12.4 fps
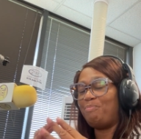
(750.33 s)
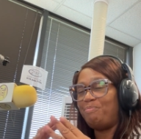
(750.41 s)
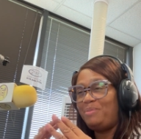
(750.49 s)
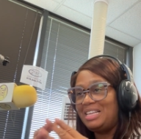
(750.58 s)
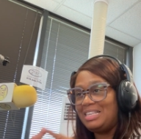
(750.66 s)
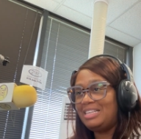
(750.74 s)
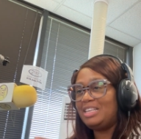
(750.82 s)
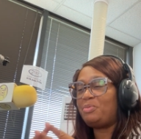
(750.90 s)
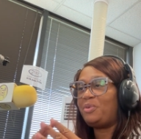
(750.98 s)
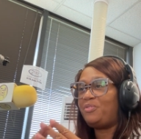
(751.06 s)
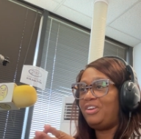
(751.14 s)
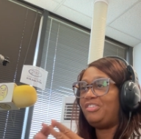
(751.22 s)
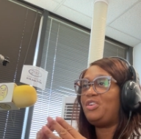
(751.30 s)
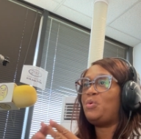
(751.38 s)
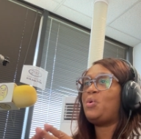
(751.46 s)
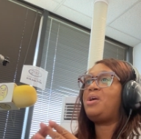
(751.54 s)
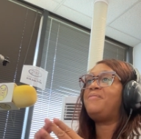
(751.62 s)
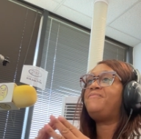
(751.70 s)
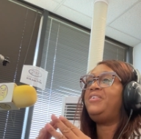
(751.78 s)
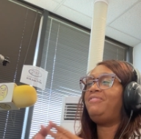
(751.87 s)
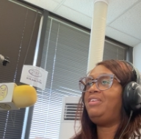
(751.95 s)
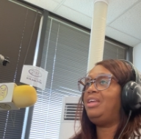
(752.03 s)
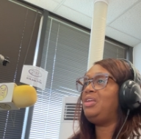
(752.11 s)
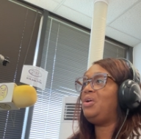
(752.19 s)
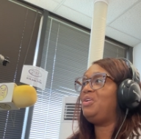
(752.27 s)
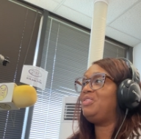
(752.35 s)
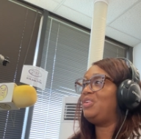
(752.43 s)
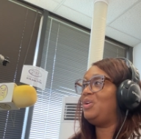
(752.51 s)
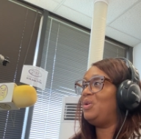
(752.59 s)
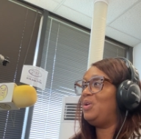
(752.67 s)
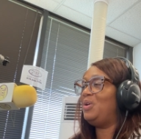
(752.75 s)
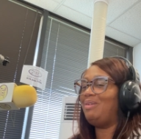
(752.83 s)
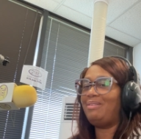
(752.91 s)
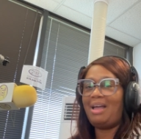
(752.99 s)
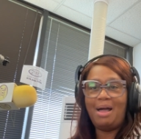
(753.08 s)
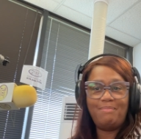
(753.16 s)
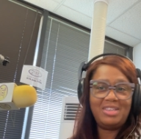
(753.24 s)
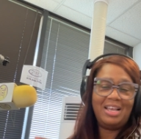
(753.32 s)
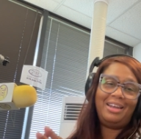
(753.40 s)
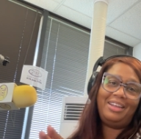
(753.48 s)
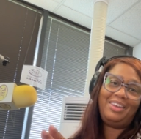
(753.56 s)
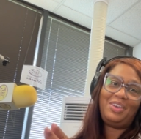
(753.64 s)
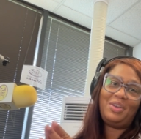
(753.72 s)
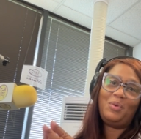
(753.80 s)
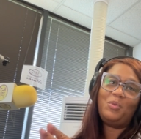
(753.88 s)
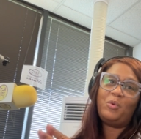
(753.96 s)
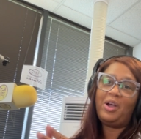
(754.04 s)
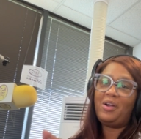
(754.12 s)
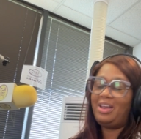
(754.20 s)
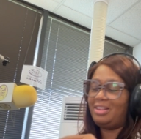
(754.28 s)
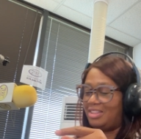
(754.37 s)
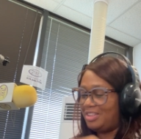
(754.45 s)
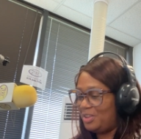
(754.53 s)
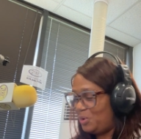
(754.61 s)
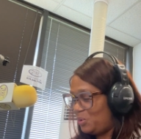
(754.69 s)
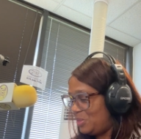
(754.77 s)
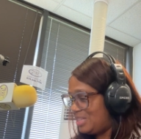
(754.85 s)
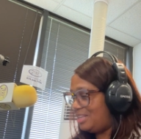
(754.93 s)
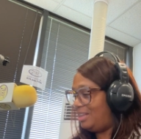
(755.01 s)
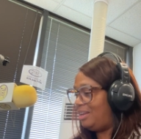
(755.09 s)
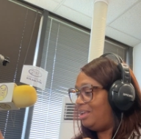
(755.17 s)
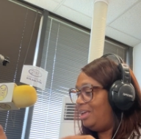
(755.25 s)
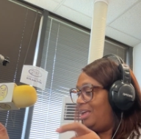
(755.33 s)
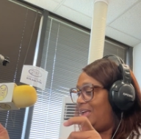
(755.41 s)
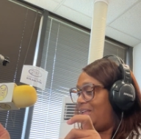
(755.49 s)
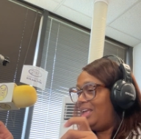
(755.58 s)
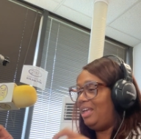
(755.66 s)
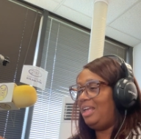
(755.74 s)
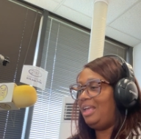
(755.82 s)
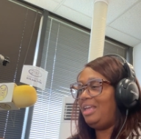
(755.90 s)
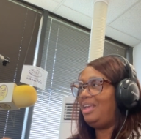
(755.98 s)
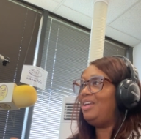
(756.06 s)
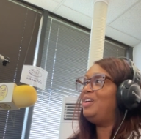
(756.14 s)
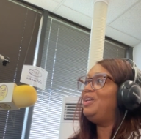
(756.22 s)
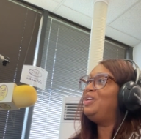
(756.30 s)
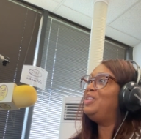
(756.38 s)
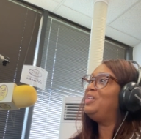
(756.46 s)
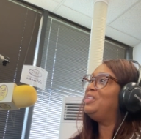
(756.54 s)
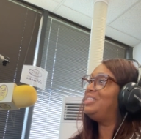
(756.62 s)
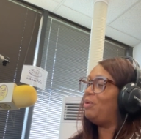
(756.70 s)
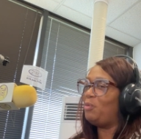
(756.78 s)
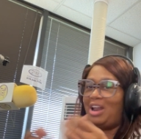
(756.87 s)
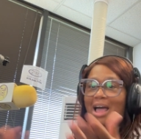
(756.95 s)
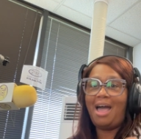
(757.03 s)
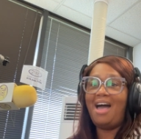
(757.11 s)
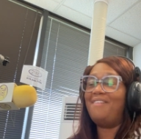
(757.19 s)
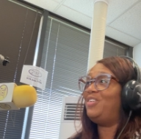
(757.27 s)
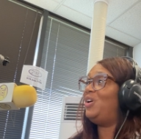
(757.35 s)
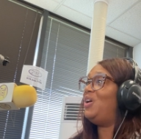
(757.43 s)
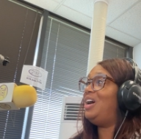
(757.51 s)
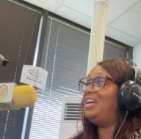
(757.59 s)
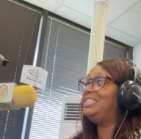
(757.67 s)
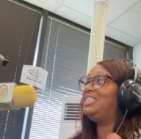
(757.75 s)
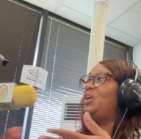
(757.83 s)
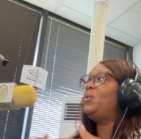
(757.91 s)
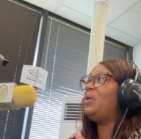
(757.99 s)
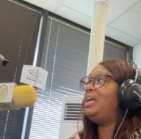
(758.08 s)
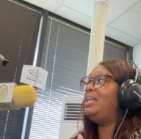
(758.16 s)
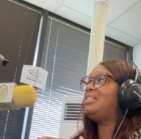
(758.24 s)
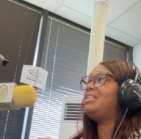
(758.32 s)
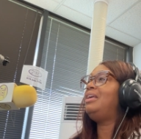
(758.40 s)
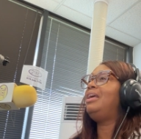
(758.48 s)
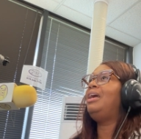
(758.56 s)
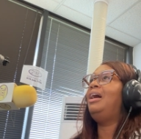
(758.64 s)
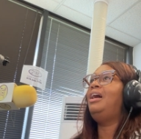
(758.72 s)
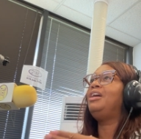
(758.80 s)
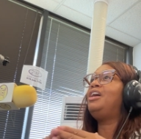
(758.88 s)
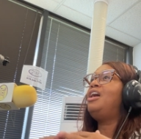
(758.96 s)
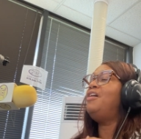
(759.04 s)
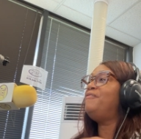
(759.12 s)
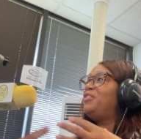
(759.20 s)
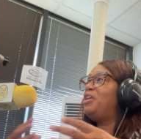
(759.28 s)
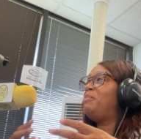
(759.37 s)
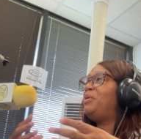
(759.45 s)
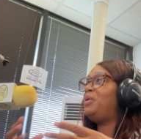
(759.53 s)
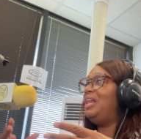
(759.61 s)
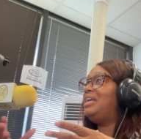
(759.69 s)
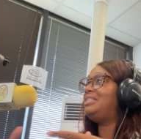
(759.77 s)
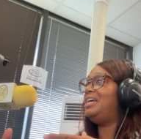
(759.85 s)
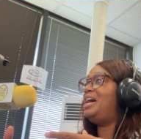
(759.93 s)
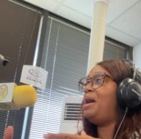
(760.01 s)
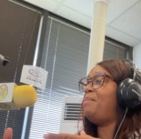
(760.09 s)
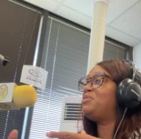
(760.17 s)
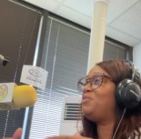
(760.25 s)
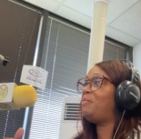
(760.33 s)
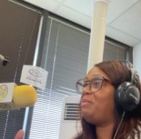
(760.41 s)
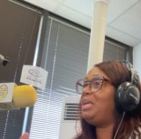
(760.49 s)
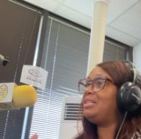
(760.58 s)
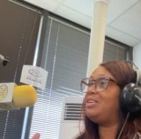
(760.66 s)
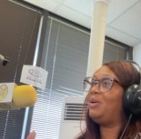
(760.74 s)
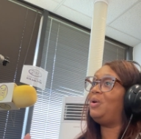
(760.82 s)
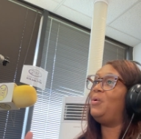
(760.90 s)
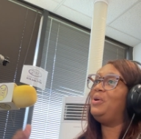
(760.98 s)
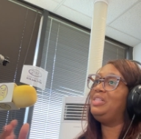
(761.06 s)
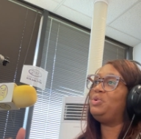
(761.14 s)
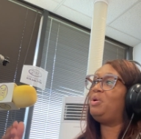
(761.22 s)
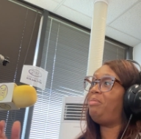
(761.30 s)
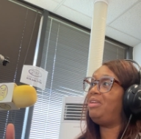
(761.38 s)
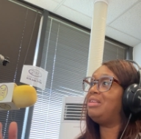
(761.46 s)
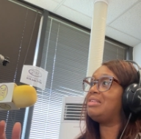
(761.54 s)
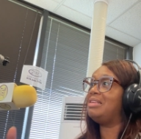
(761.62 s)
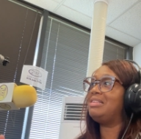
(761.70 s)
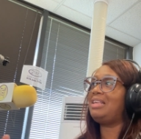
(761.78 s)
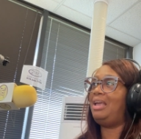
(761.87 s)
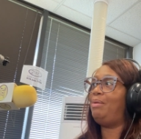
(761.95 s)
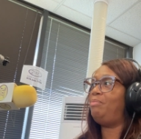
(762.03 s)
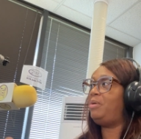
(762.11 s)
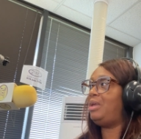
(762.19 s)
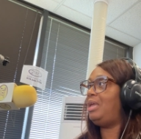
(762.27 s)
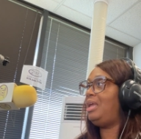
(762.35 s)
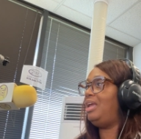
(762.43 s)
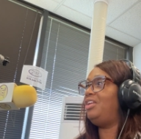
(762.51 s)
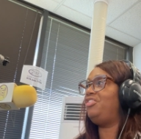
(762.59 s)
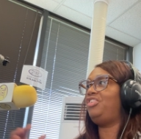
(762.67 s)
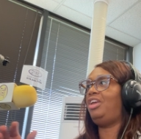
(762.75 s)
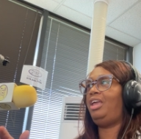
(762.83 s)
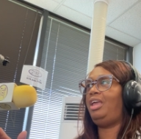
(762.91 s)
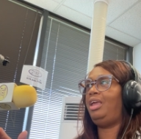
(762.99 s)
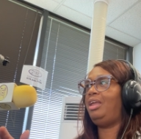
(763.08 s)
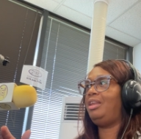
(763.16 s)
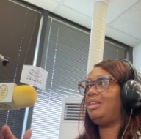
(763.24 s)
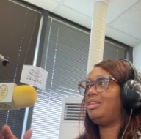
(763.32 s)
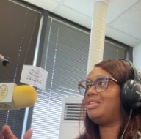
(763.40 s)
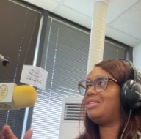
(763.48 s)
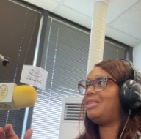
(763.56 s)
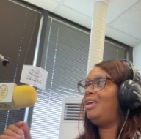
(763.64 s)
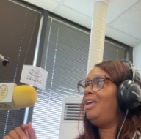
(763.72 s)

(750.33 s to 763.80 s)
business professional wear, 15 I years old. I'm telling you, wearing suits and what you heels have, yeah. and what I have on. So it's uncomfortable at times for me to go into a business and be in jeans